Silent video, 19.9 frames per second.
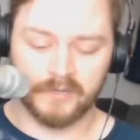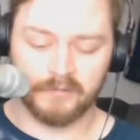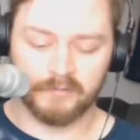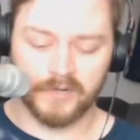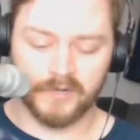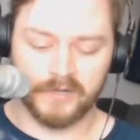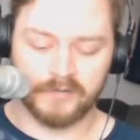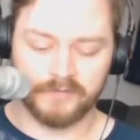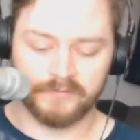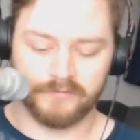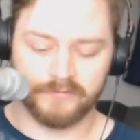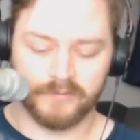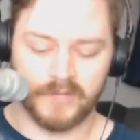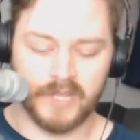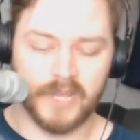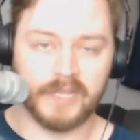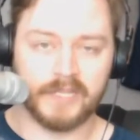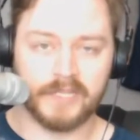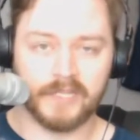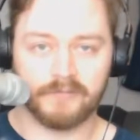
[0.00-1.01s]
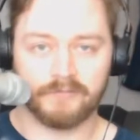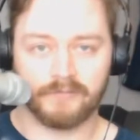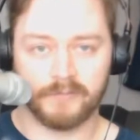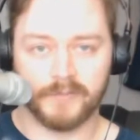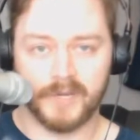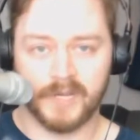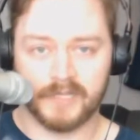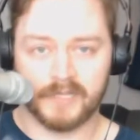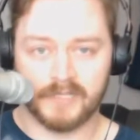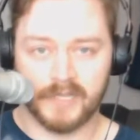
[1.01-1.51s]
the one flying in
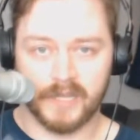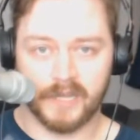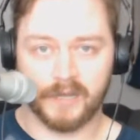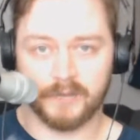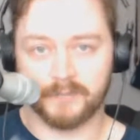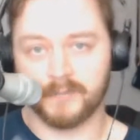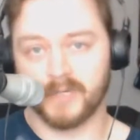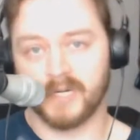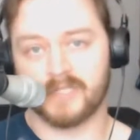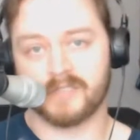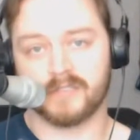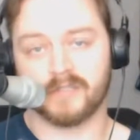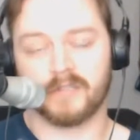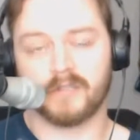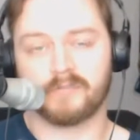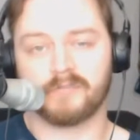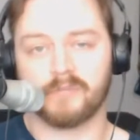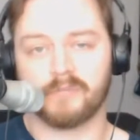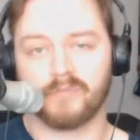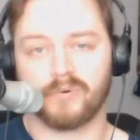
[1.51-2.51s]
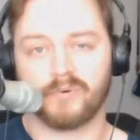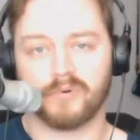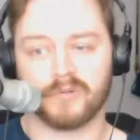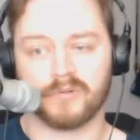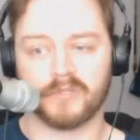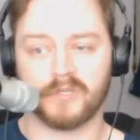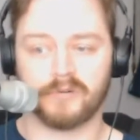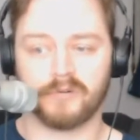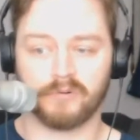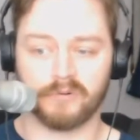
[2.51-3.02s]
from out of town when I still lived in
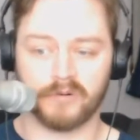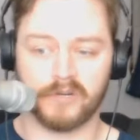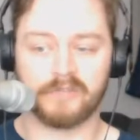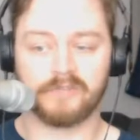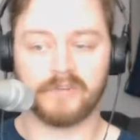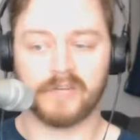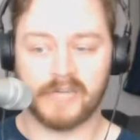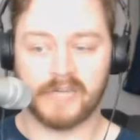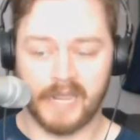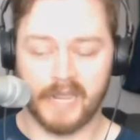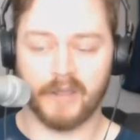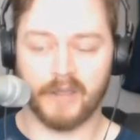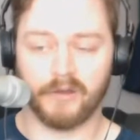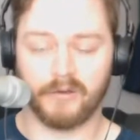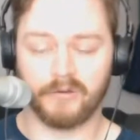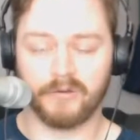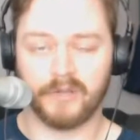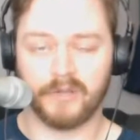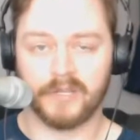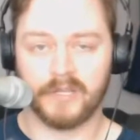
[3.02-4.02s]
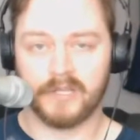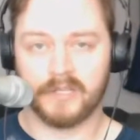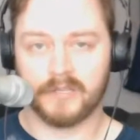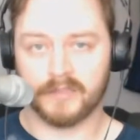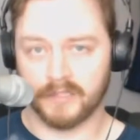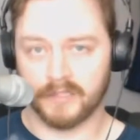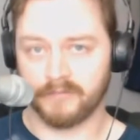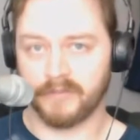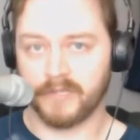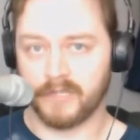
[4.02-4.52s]
Portland, or even now
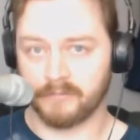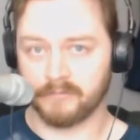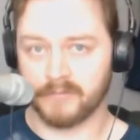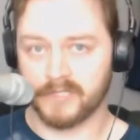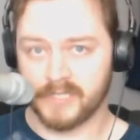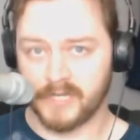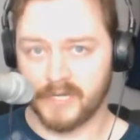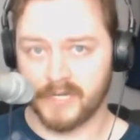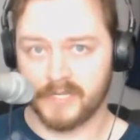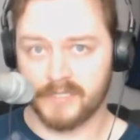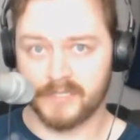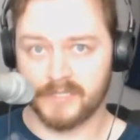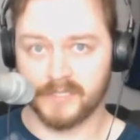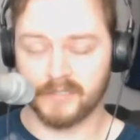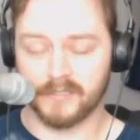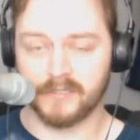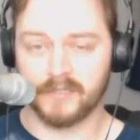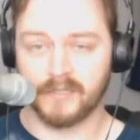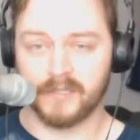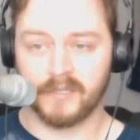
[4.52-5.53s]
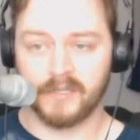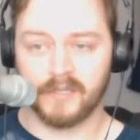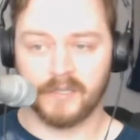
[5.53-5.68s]
living in Wisconsin,